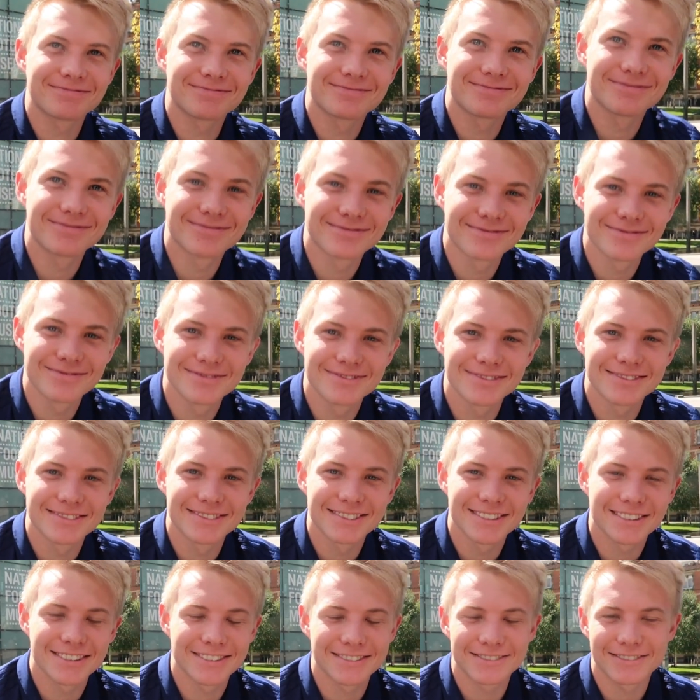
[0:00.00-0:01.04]
What, why?
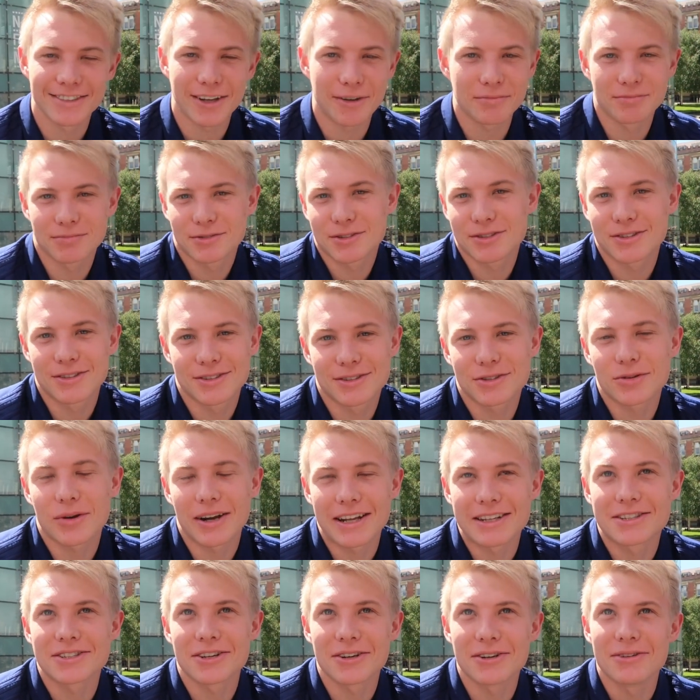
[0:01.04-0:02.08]

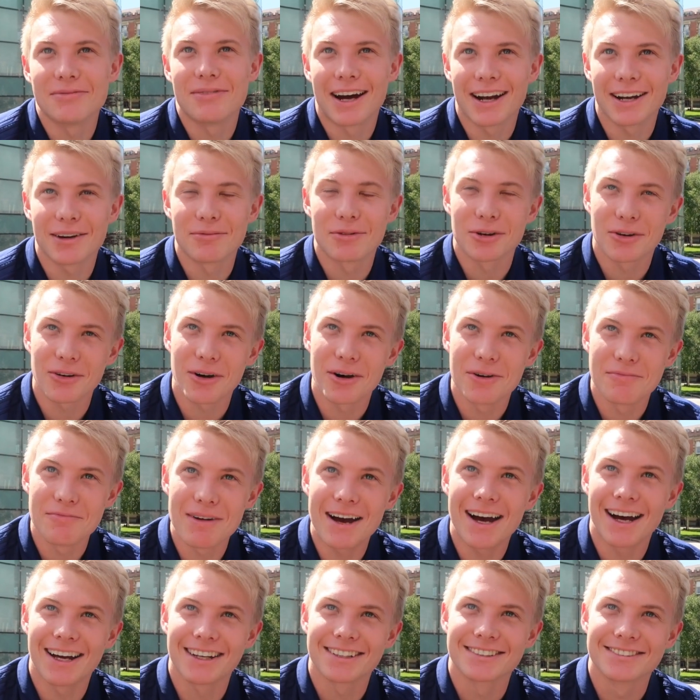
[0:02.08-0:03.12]
twenty-two, man, I'm a grown
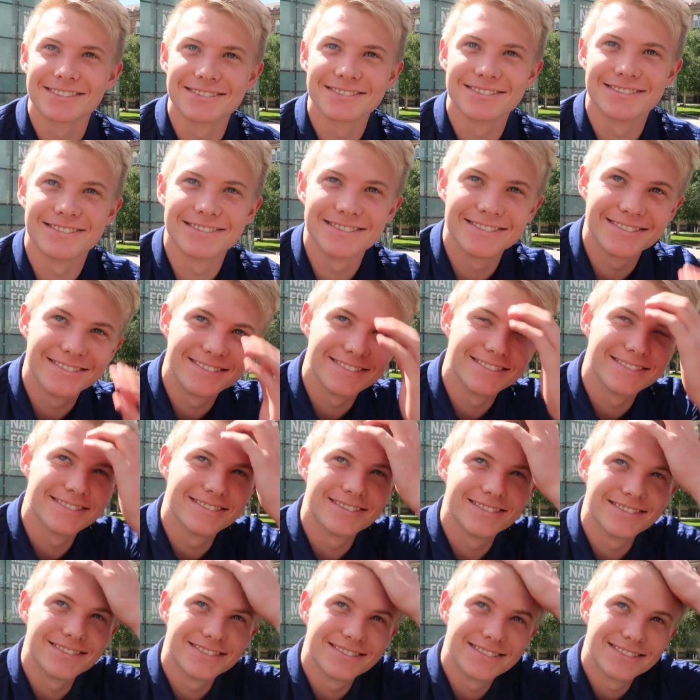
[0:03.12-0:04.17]
man. Does
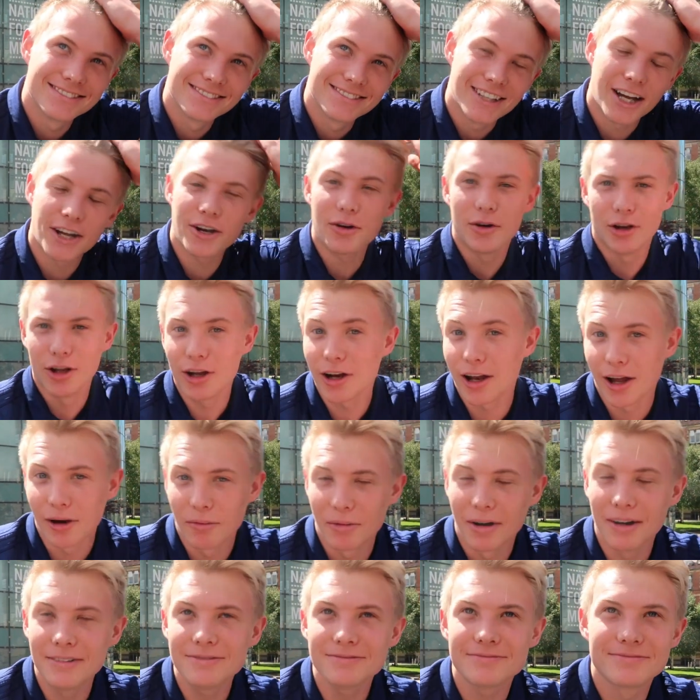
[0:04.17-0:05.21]
it, mate, you could be,
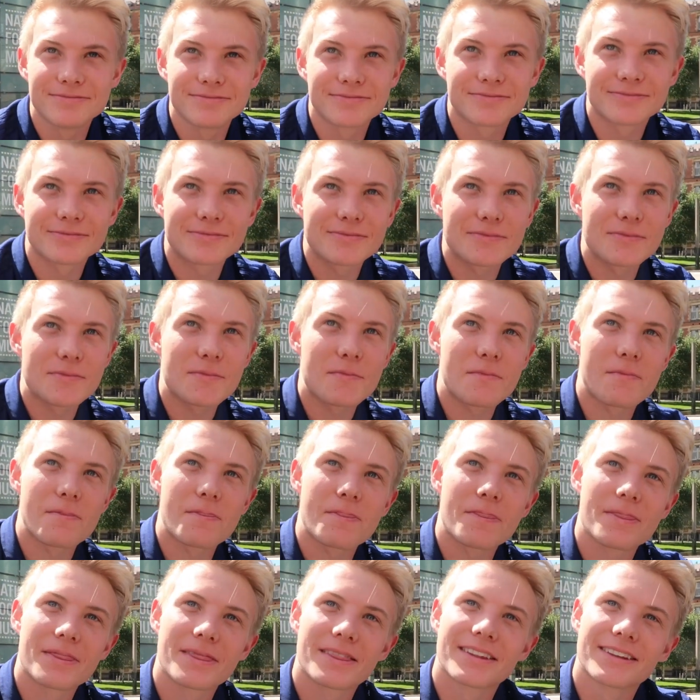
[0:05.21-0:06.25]
you, you could be
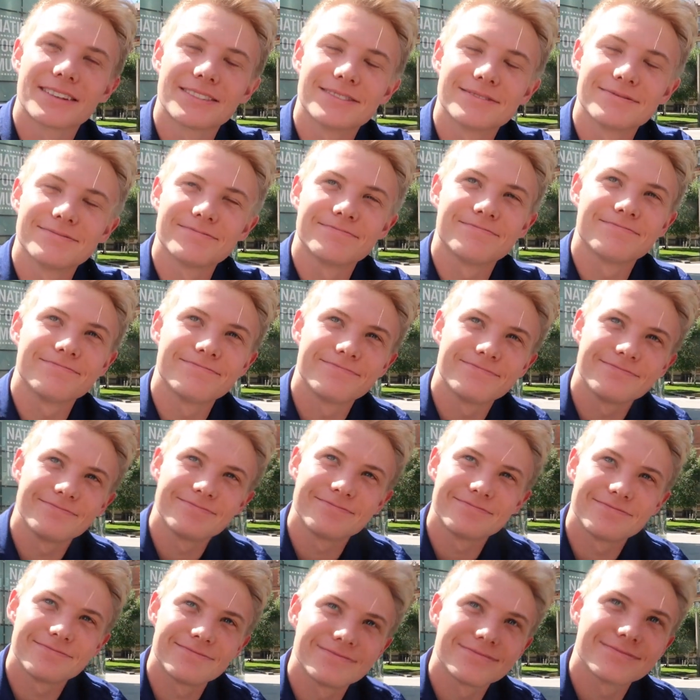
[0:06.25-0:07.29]
ninety-two, it doesn't matter, your
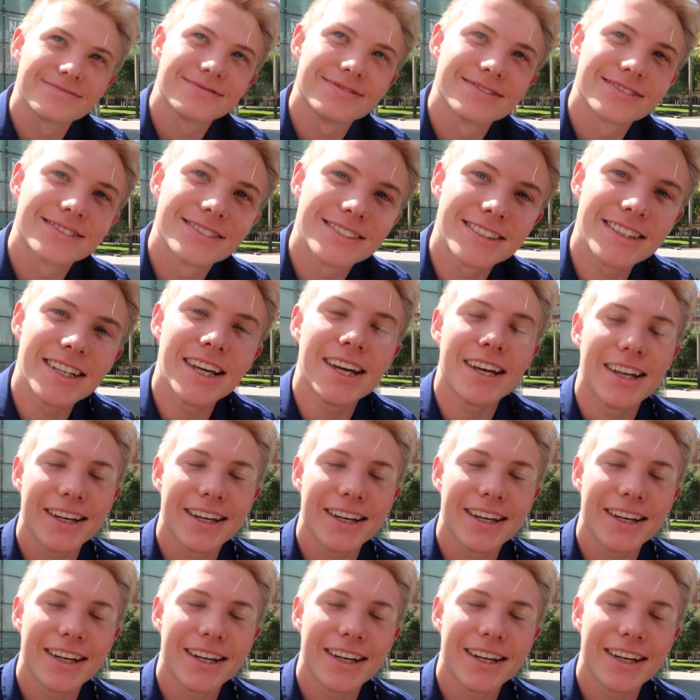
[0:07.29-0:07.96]
birthday's your birthday, mate.